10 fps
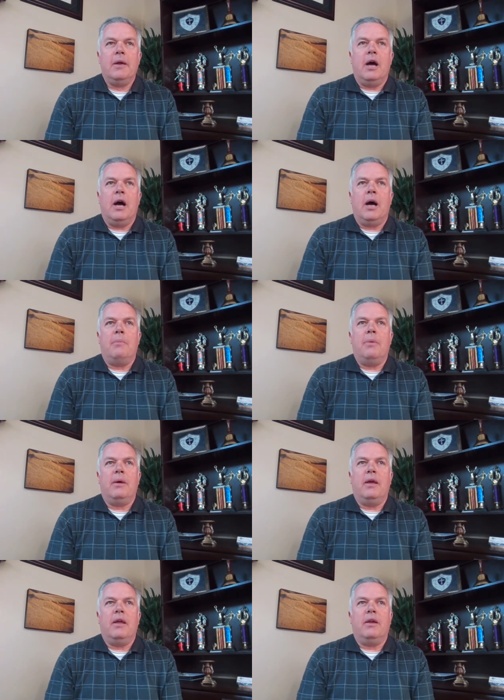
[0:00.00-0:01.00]
Um,
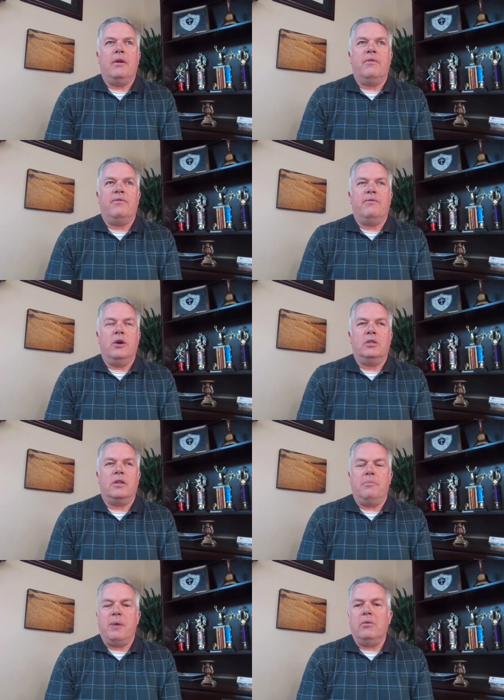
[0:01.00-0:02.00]
you, those that
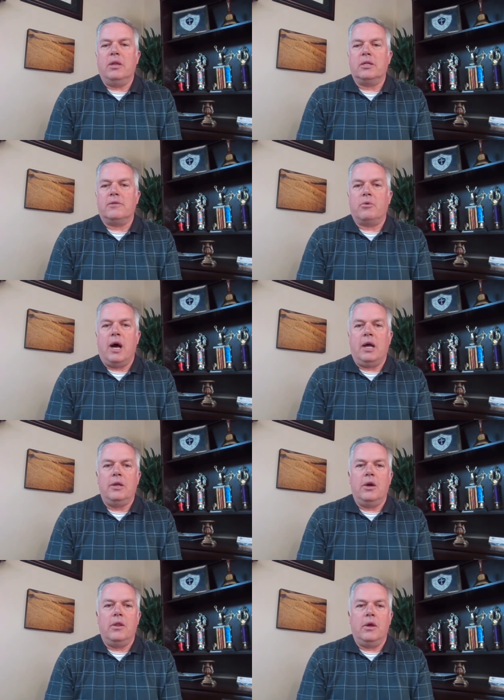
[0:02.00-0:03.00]
have been with us for a while
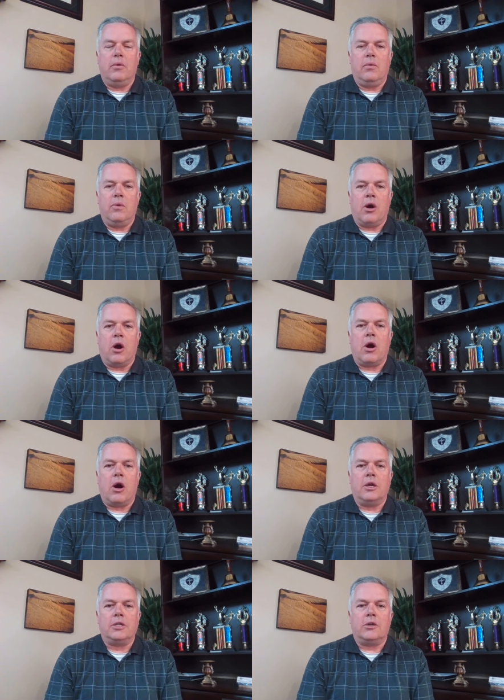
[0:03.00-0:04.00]
know that where our
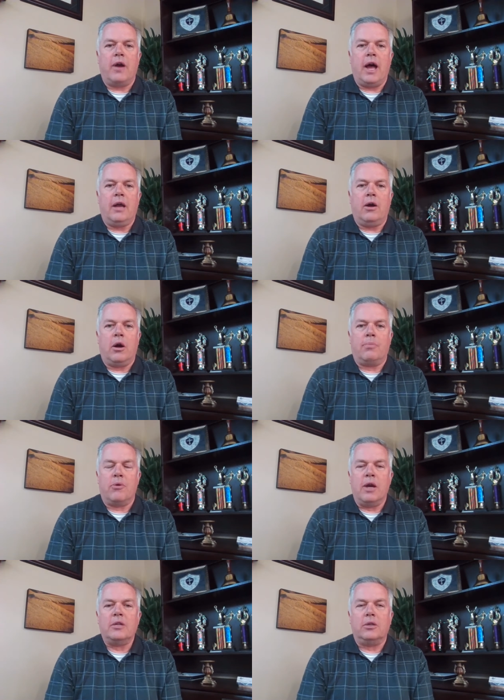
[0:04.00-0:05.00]
hearts are at are
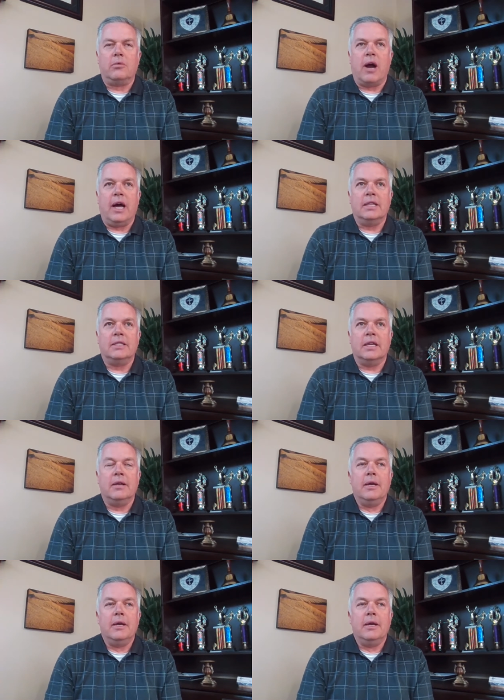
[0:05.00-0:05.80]
parental rights, and